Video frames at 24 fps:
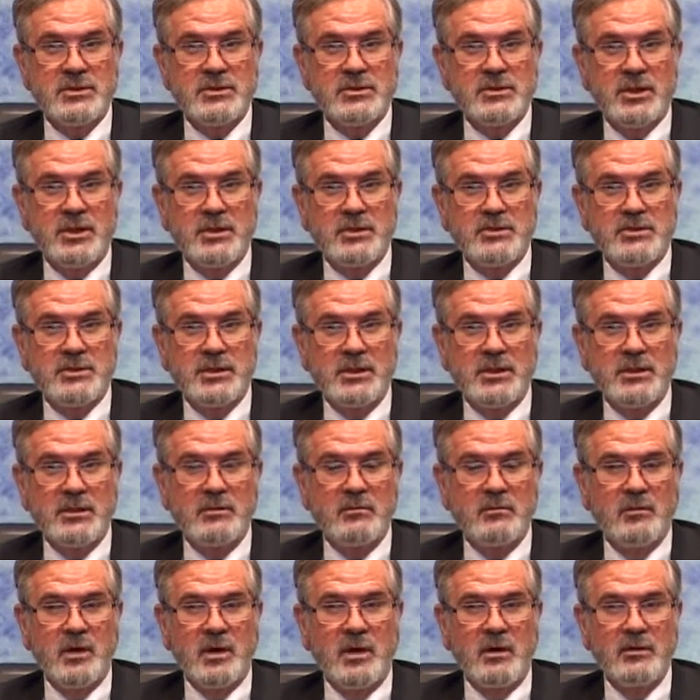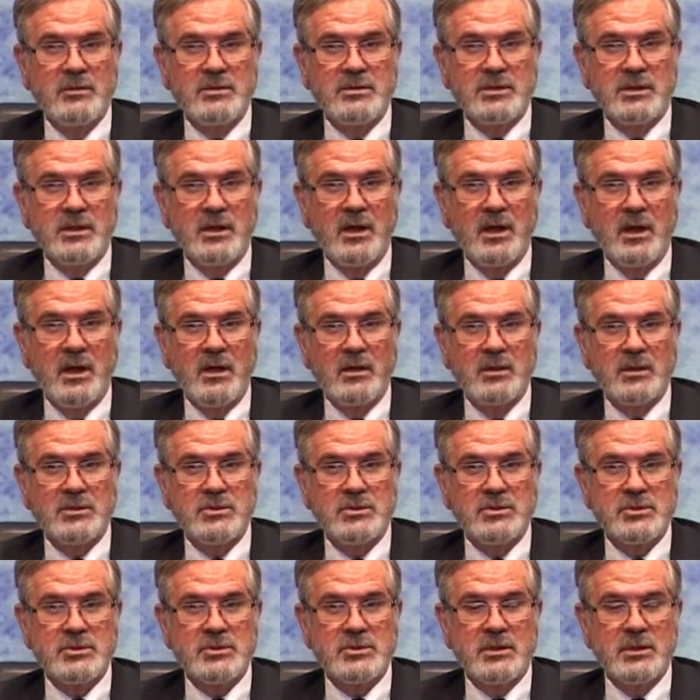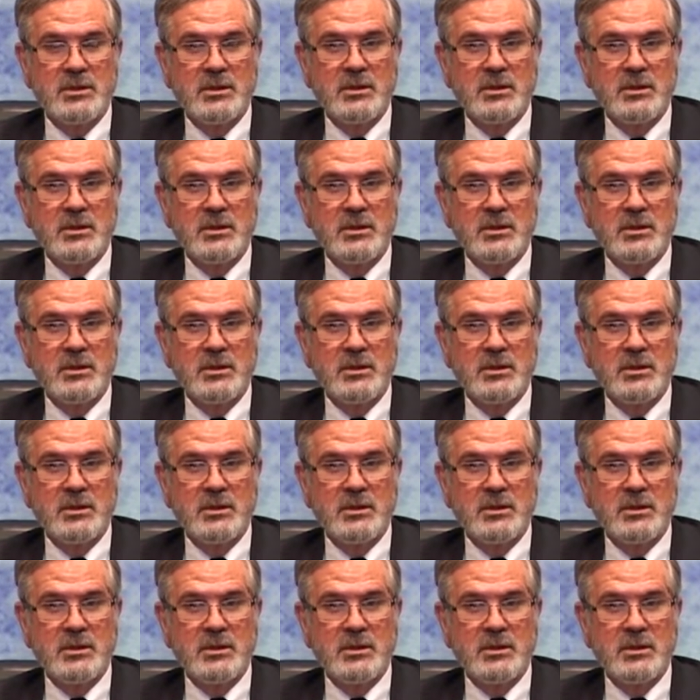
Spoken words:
Jersey while I was in college.